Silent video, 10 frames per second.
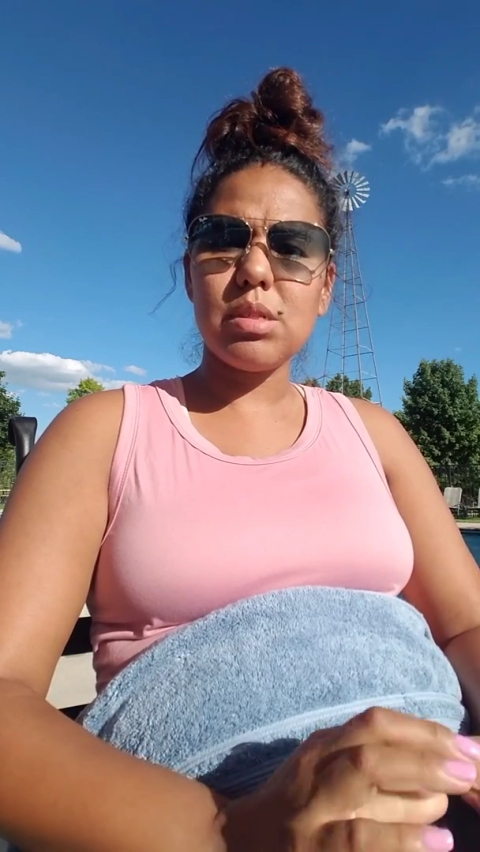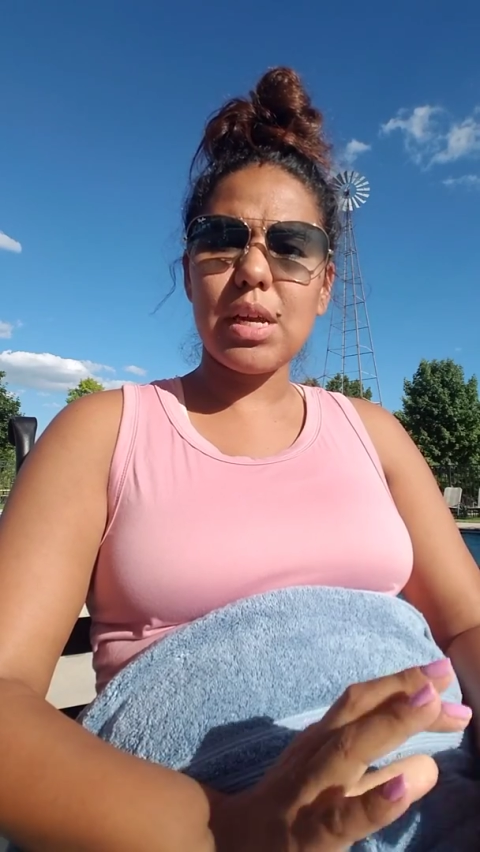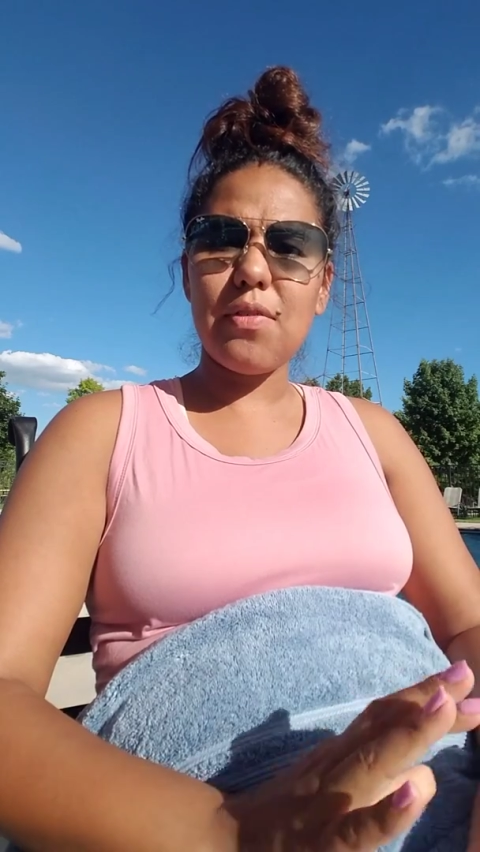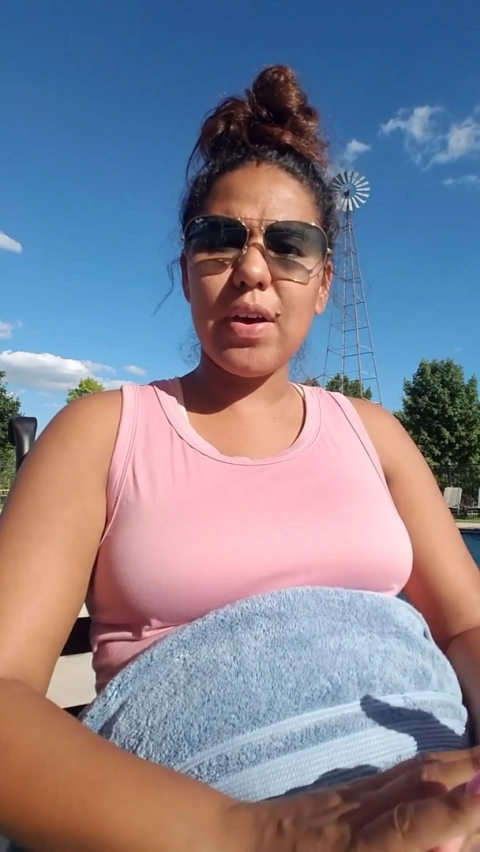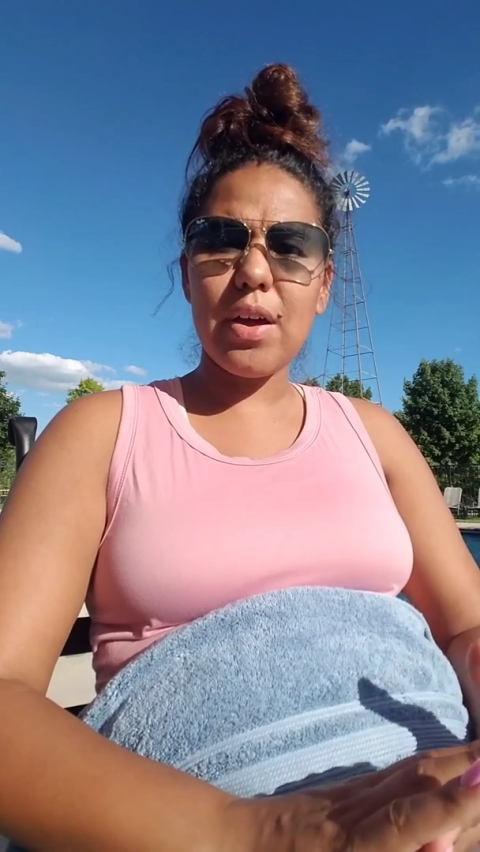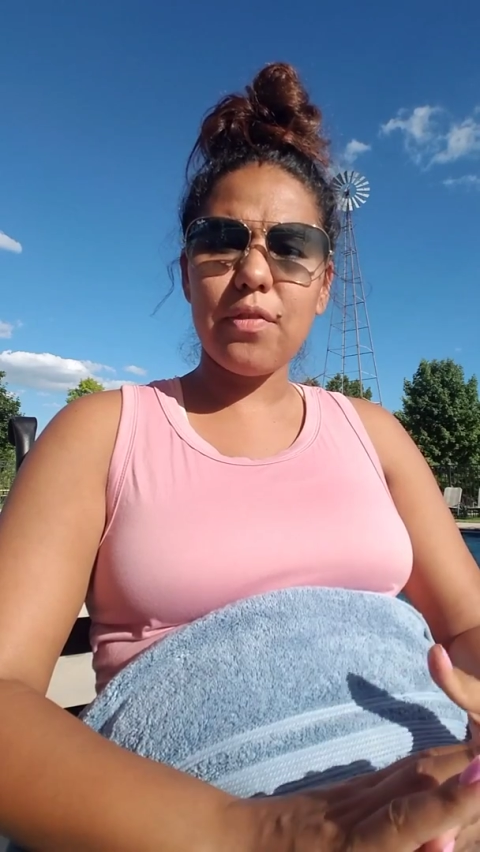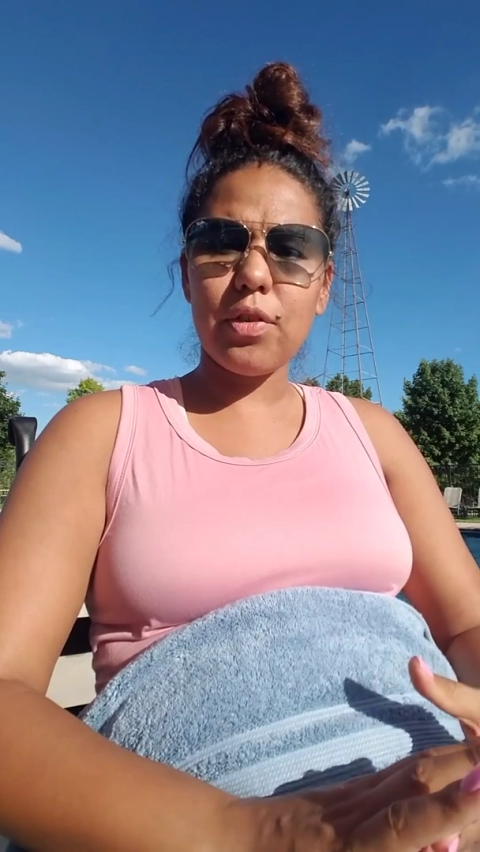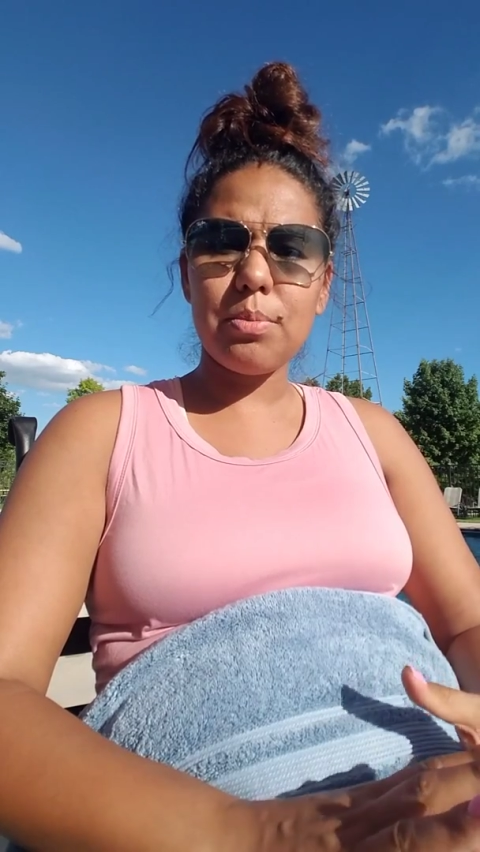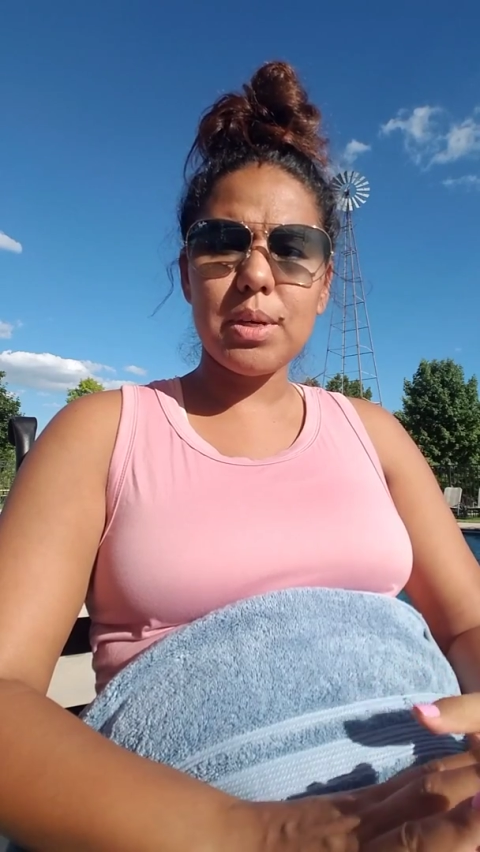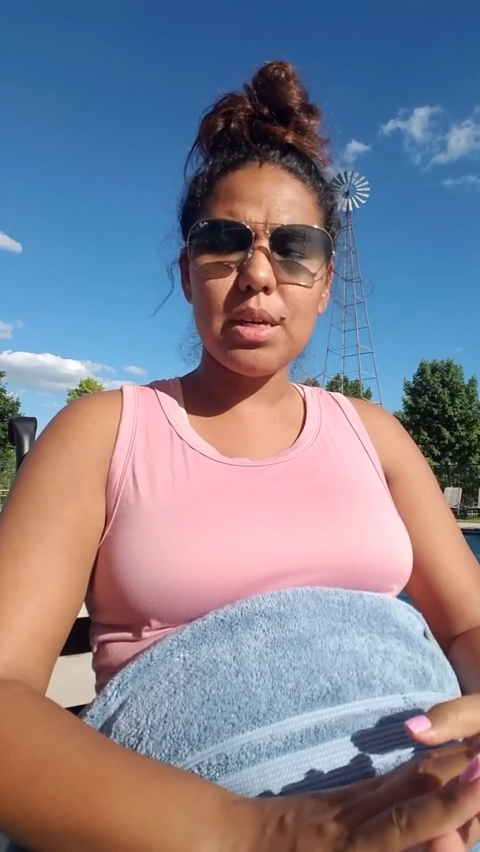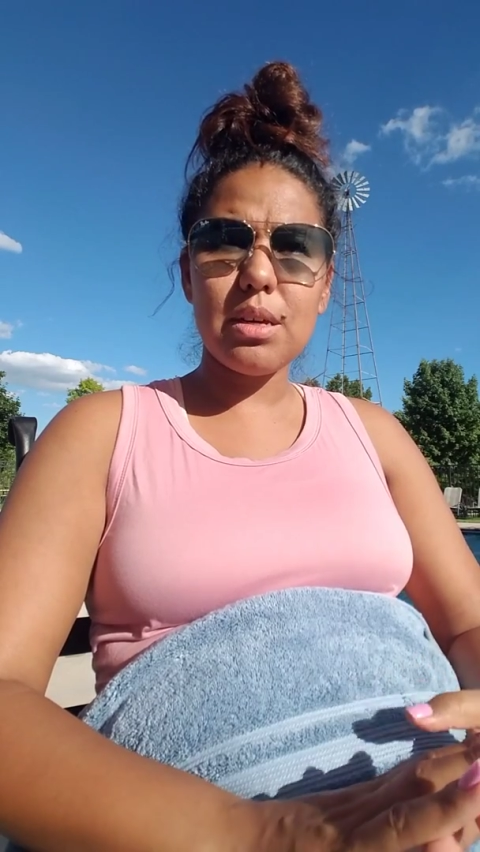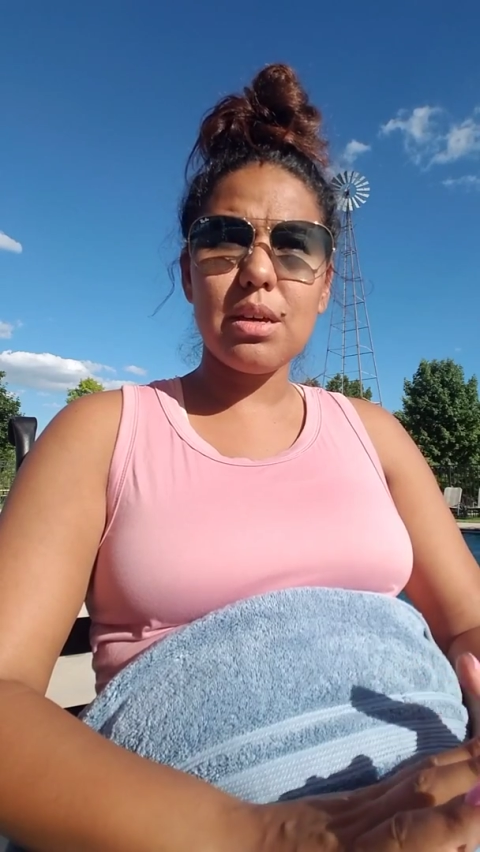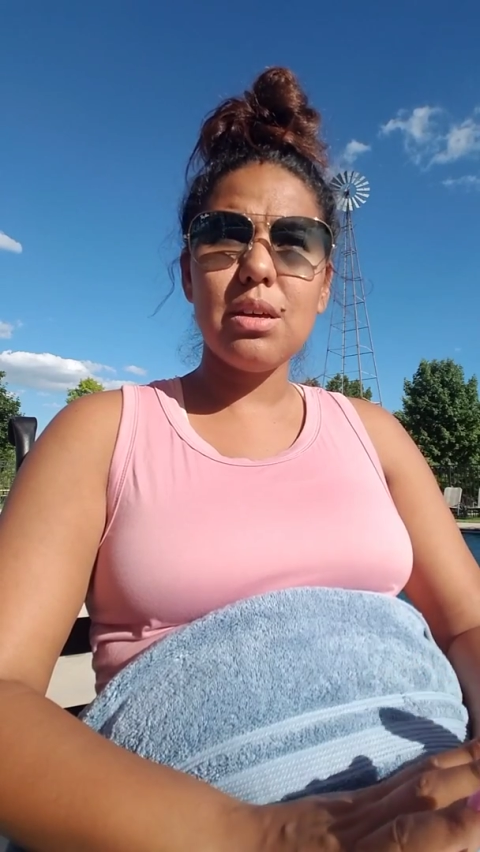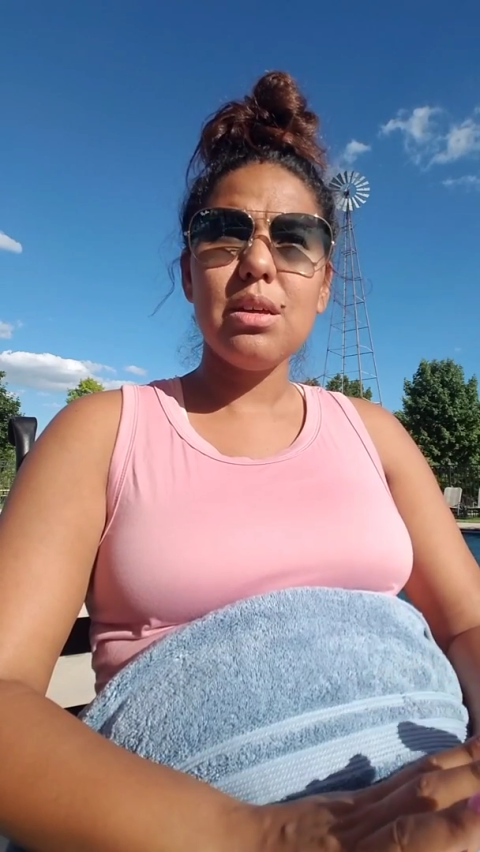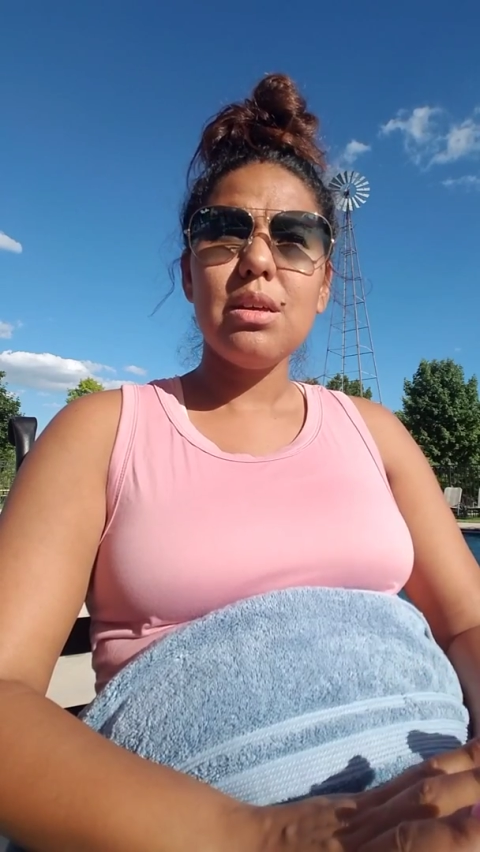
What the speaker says: Day 5 for me,